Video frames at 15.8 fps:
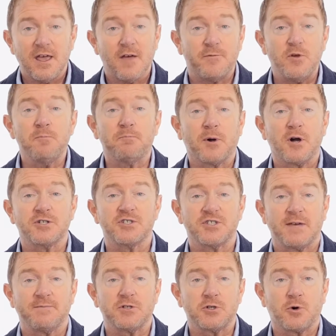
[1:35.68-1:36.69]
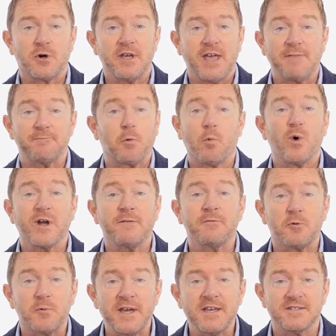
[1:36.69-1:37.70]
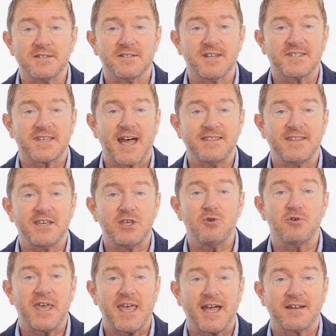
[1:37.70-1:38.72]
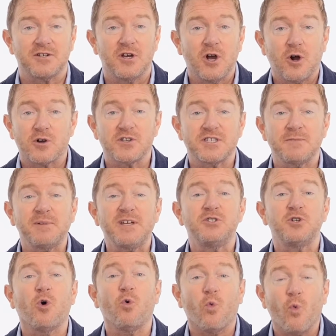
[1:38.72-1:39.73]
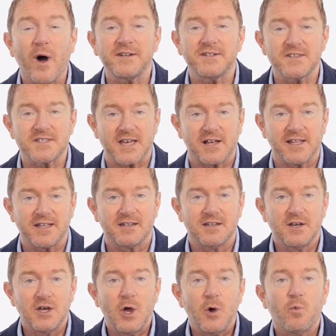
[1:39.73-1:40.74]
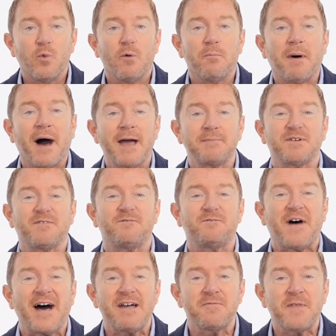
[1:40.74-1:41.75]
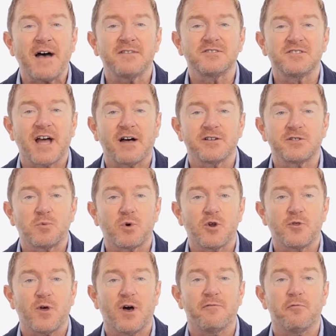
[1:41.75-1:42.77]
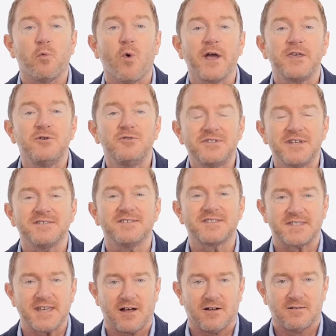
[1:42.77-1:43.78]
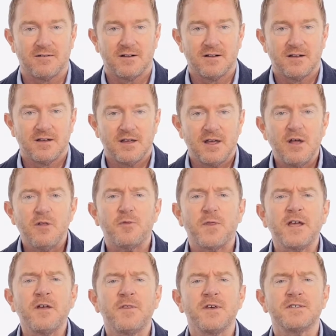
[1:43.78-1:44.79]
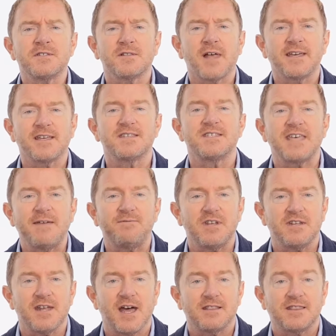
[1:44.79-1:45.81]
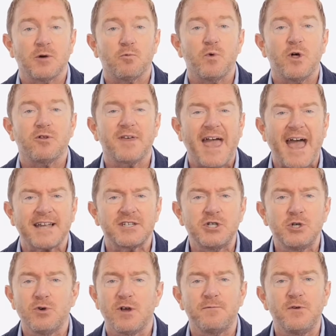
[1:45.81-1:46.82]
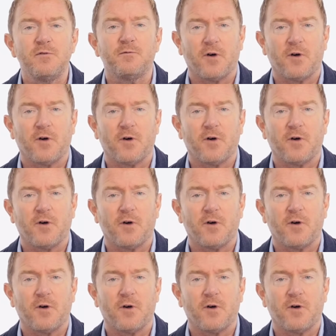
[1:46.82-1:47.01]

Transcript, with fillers: If you purchase inventory and for whatever reason decide that you can't or simply don't want to sell it, we'll buy up to five thousand dollars worth of what you didn't sell. Think of this like a safety net that will catch you if you